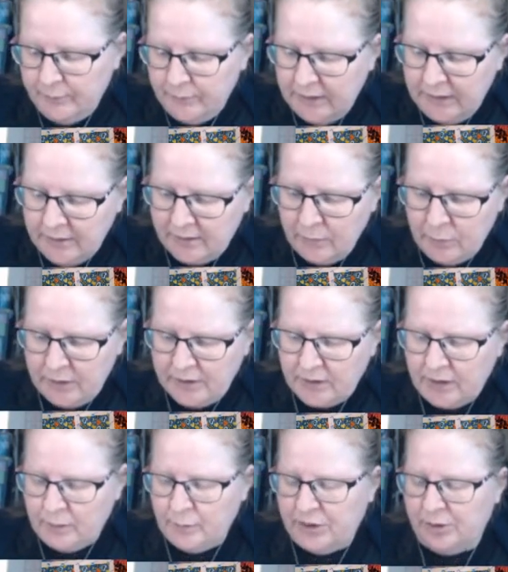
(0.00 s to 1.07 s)
In some ways, I kind
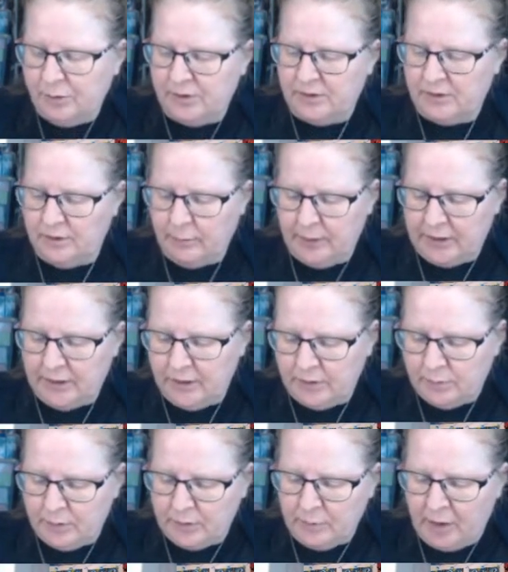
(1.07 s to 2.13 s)
of wish he was a bit closer
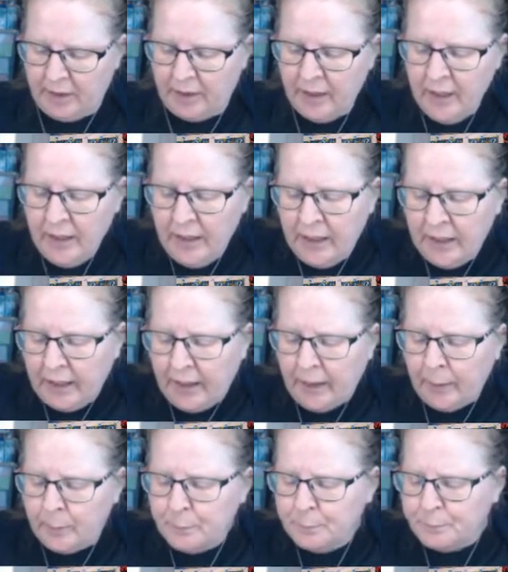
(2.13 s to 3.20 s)
with the mic.
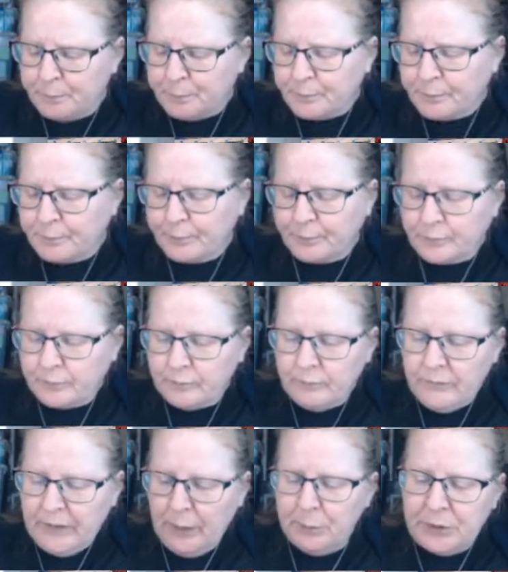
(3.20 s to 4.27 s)

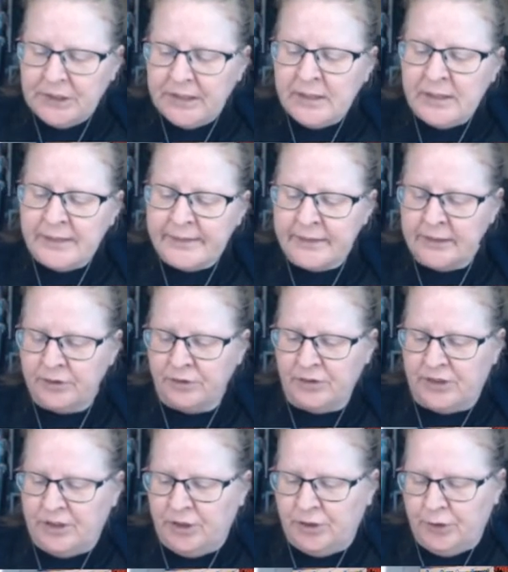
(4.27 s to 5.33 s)
But it is an
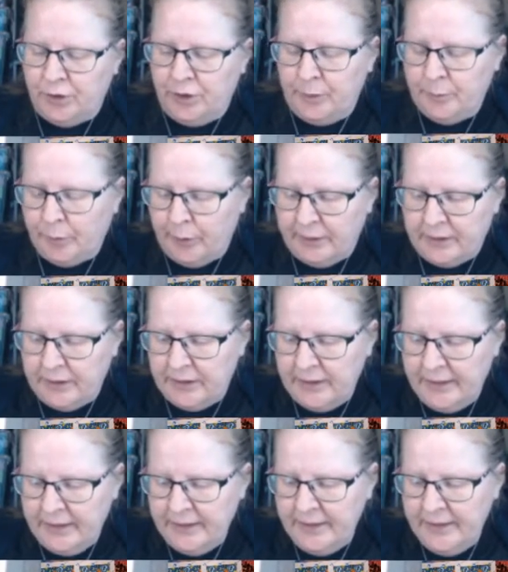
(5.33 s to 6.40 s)
interesting talking point.
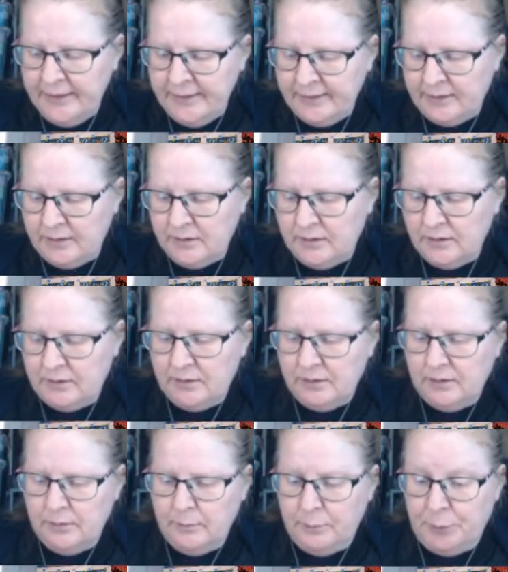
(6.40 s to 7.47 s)
It is
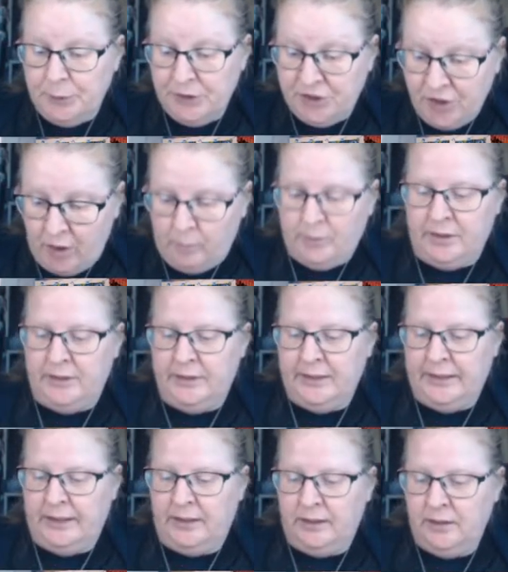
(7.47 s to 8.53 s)

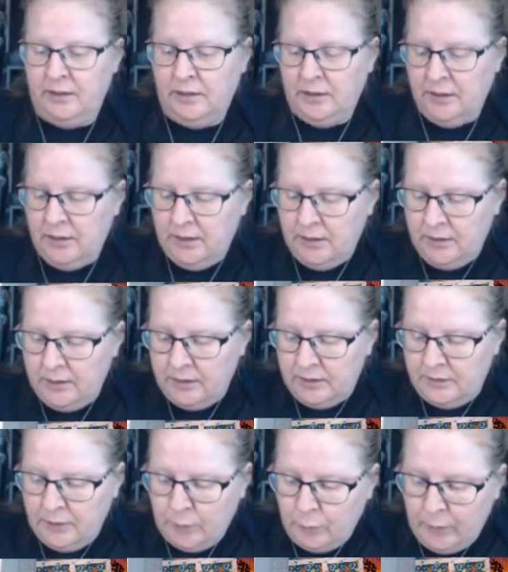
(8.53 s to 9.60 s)
predominantly
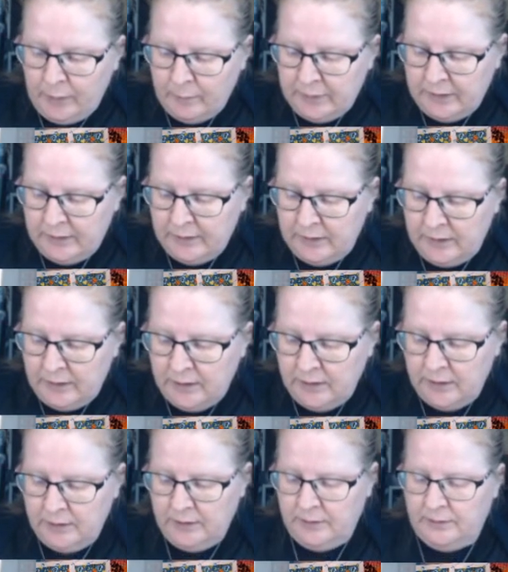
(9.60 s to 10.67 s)
the women
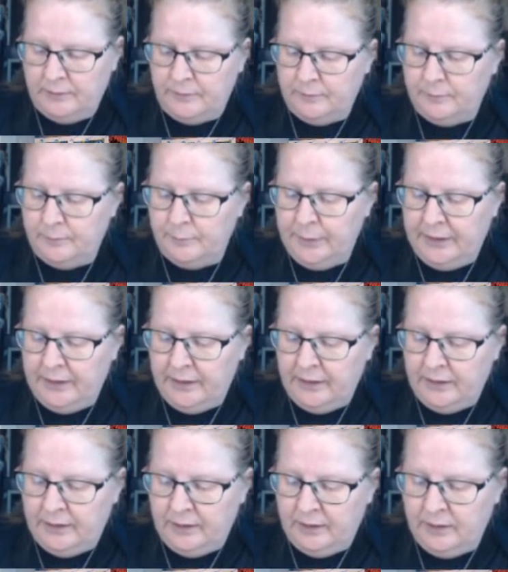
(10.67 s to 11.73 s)

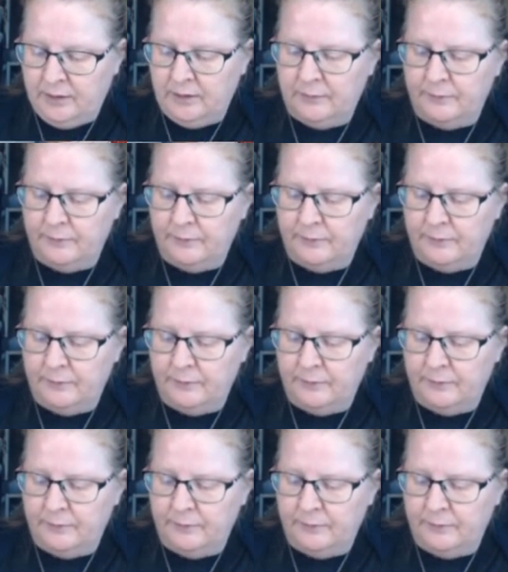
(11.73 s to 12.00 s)
being...